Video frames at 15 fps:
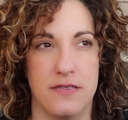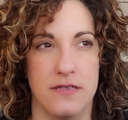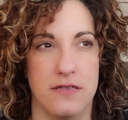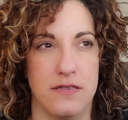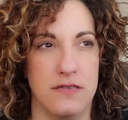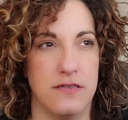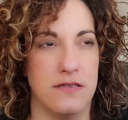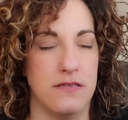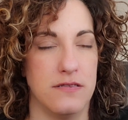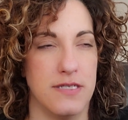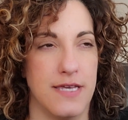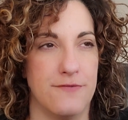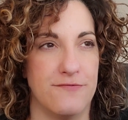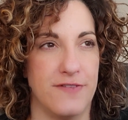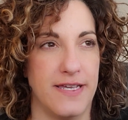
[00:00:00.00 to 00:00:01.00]
the
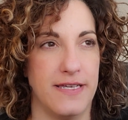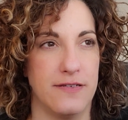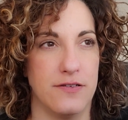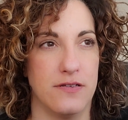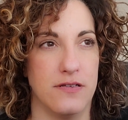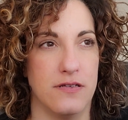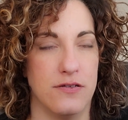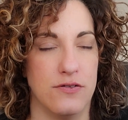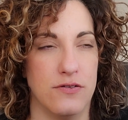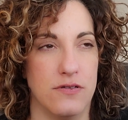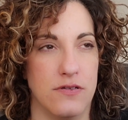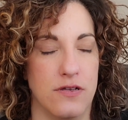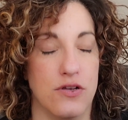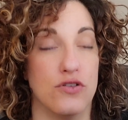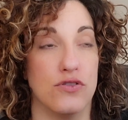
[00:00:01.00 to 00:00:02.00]
non-fat
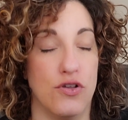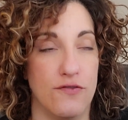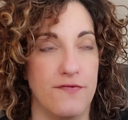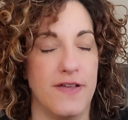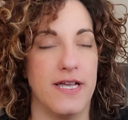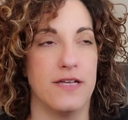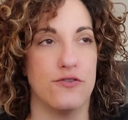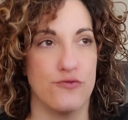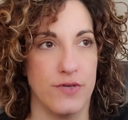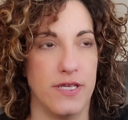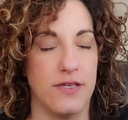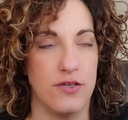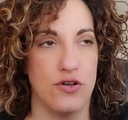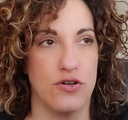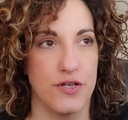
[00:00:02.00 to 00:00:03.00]
or low-fat
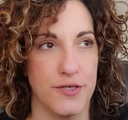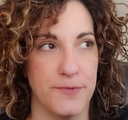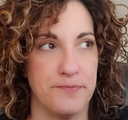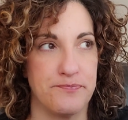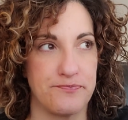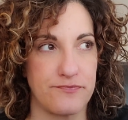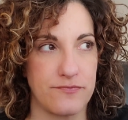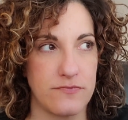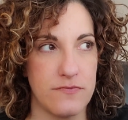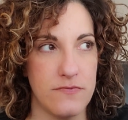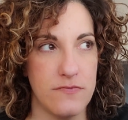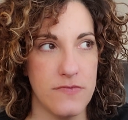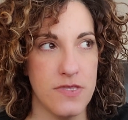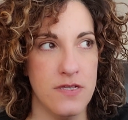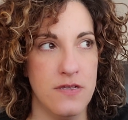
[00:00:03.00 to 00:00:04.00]
Greek yogurt
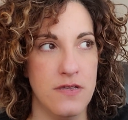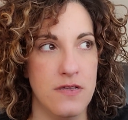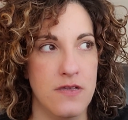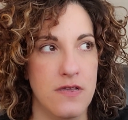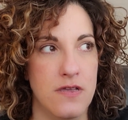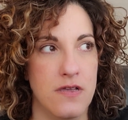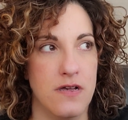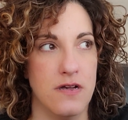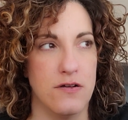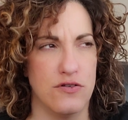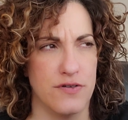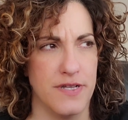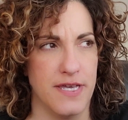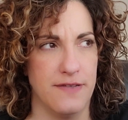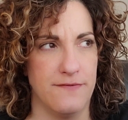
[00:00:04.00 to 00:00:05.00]
uh,
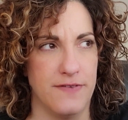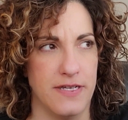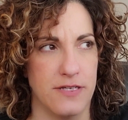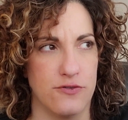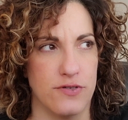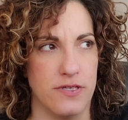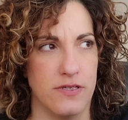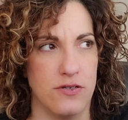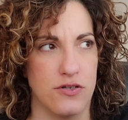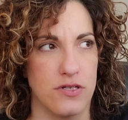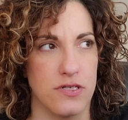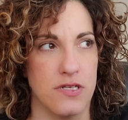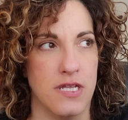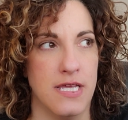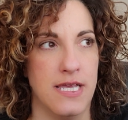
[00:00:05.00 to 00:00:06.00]
or non-fat Greek
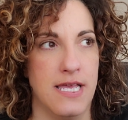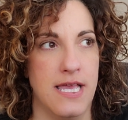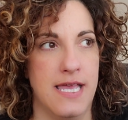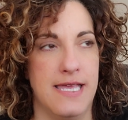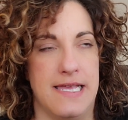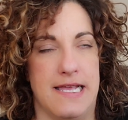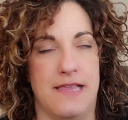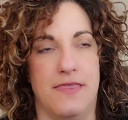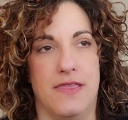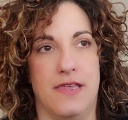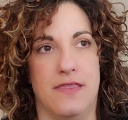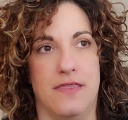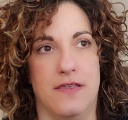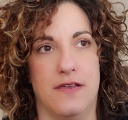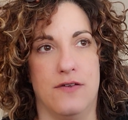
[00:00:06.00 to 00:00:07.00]
yogurt and
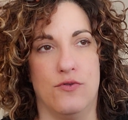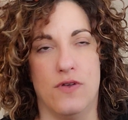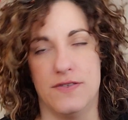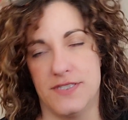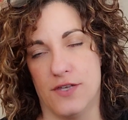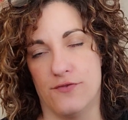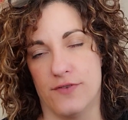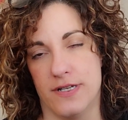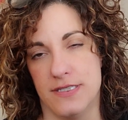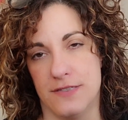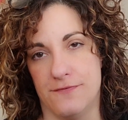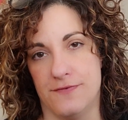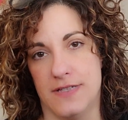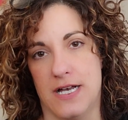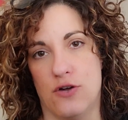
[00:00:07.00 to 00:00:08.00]
then the
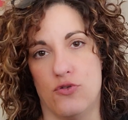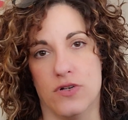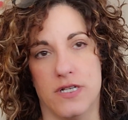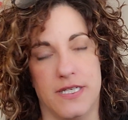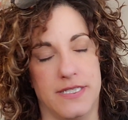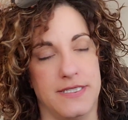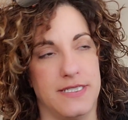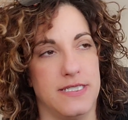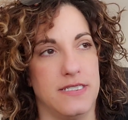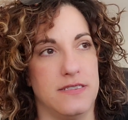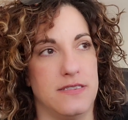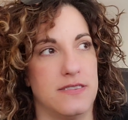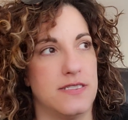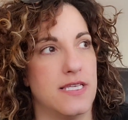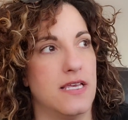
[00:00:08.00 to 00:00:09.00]
self-rising flour and
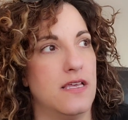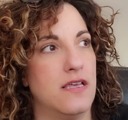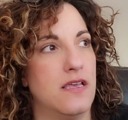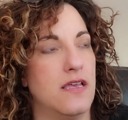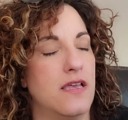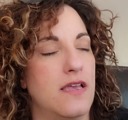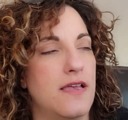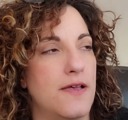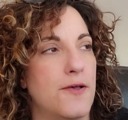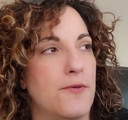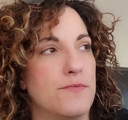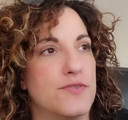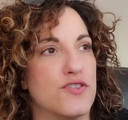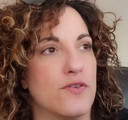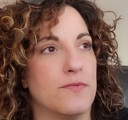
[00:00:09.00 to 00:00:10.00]
yeast.
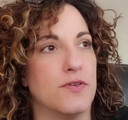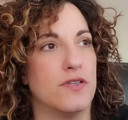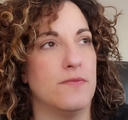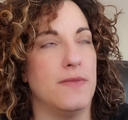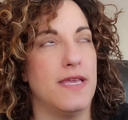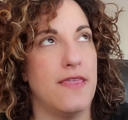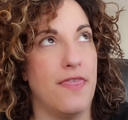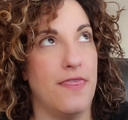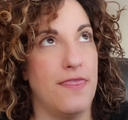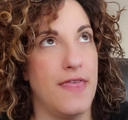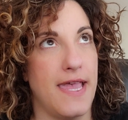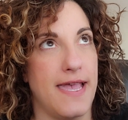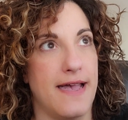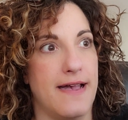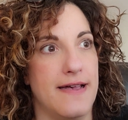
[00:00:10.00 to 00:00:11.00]
Um, so I'm going to make
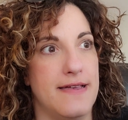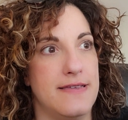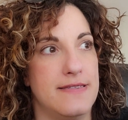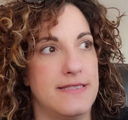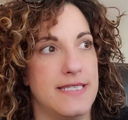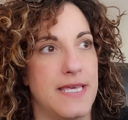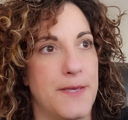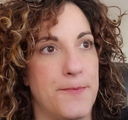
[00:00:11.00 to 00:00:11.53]
that